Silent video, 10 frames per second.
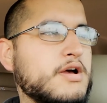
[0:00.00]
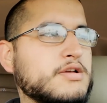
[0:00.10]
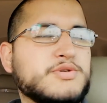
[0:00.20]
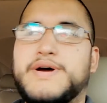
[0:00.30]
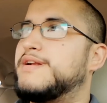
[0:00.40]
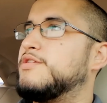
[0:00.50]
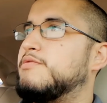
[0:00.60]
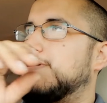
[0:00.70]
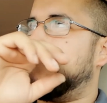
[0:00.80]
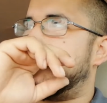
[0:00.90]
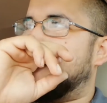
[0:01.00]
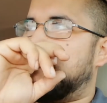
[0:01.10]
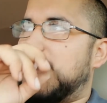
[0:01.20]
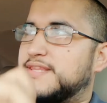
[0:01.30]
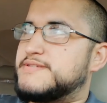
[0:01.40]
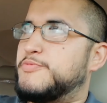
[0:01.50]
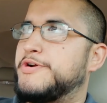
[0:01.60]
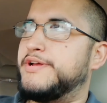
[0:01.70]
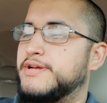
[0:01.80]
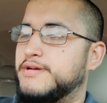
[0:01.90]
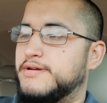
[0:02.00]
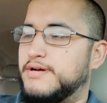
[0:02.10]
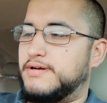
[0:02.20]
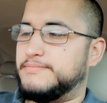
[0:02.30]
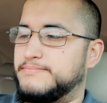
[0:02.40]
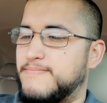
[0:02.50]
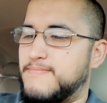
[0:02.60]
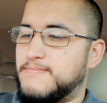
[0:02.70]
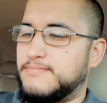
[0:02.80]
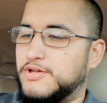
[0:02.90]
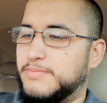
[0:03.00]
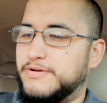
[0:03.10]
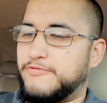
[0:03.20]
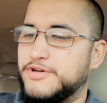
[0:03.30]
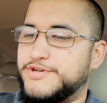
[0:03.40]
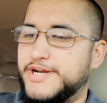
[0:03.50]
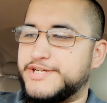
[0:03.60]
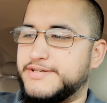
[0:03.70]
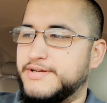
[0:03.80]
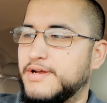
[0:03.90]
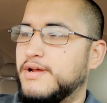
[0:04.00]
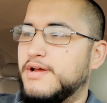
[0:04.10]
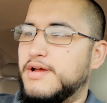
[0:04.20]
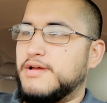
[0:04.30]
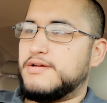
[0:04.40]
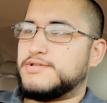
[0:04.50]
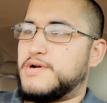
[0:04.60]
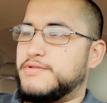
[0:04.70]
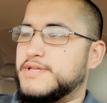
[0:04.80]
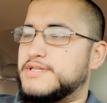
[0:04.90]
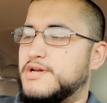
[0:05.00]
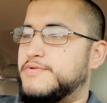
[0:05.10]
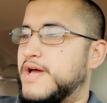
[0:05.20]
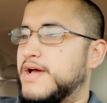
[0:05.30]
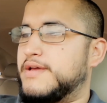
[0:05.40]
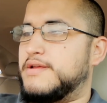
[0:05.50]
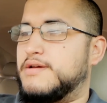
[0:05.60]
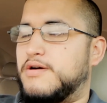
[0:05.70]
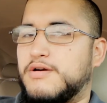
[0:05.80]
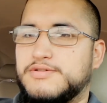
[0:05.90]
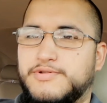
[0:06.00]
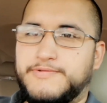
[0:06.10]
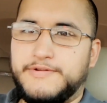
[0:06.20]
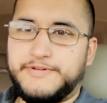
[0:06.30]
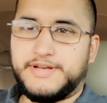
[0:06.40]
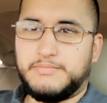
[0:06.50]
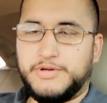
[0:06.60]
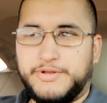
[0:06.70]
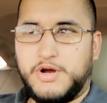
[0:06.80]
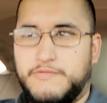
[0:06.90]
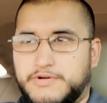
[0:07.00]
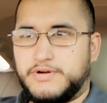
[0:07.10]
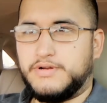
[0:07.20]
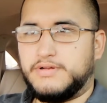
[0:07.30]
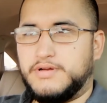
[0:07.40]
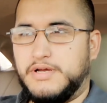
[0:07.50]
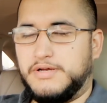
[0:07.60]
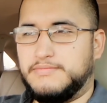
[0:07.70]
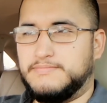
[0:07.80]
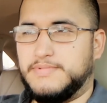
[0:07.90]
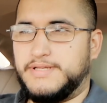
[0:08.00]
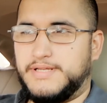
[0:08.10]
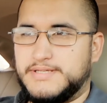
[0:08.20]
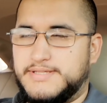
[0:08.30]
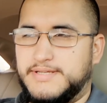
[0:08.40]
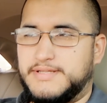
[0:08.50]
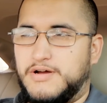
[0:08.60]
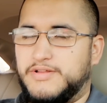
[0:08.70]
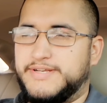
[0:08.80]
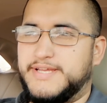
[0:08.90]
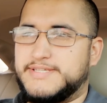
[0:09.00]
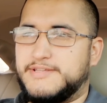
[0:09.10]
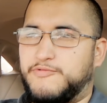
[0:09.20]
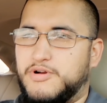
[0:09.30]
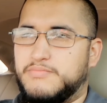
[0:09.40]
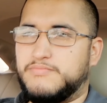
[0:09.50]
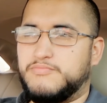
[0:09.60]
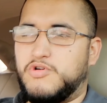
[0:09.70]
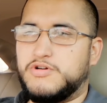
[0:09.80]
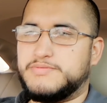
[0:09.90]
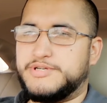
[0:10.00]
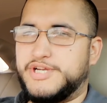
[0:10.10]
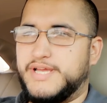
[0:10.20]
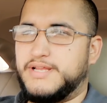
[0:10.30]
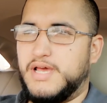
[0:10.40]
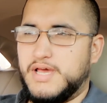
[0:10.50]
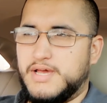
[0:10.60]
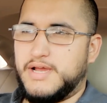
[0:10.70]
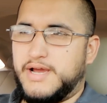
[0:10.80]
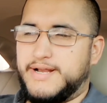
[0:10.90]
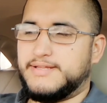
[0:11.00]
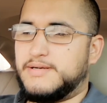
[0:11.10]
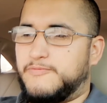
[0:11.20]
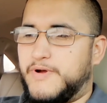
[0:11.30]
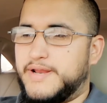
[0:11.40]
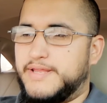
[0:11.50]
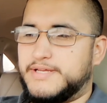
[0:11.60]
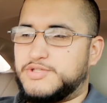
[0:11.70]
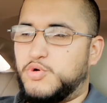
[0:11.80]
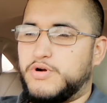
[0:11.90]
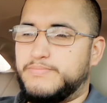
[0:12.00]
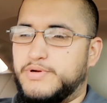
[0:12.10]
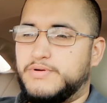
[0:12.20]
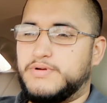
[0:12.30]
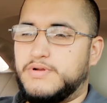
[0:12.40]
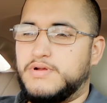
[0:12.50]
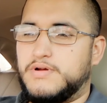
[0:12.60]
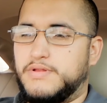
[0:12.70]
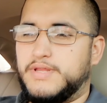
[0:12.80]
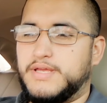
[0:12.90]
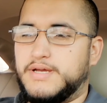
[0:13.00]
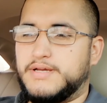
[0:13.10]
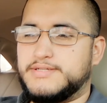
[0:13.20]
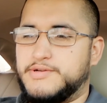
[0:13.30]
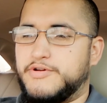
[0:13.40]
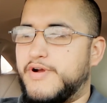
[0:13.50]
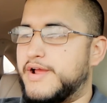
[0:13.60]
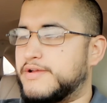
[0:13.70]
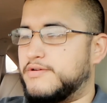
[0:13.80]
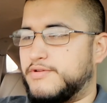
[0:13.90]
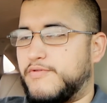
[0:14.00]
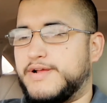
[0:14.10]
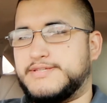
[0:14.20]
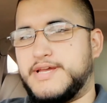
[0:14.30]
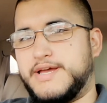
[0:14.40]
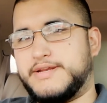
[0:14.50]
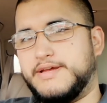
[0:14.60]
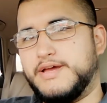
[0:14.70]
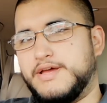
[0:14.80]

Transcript: So I had a little bit of a setback this morning, a little bit of frustration. So on this 09 RX 250 that I'm looking over, it does need, all it needs is the front rotors machined. And I ended up finding a torn boot on the steering rack on the right side.